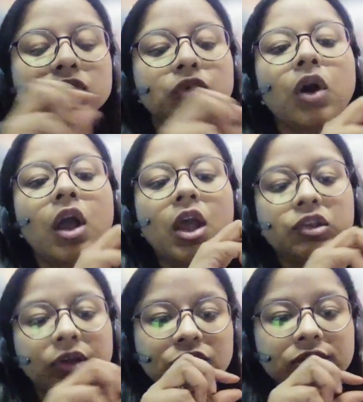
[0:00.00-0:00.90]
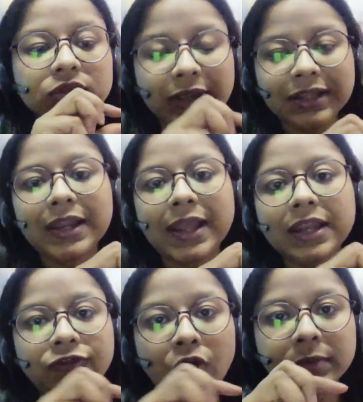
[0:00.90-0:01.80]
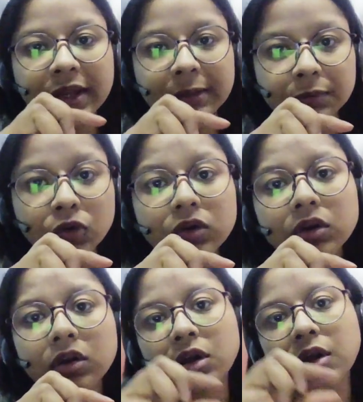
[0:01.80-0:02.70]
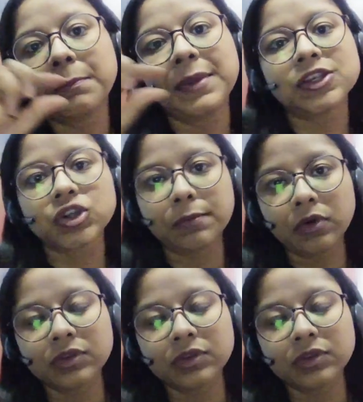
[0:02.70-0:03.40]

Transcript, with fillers: So you can just quickly write from table book page number.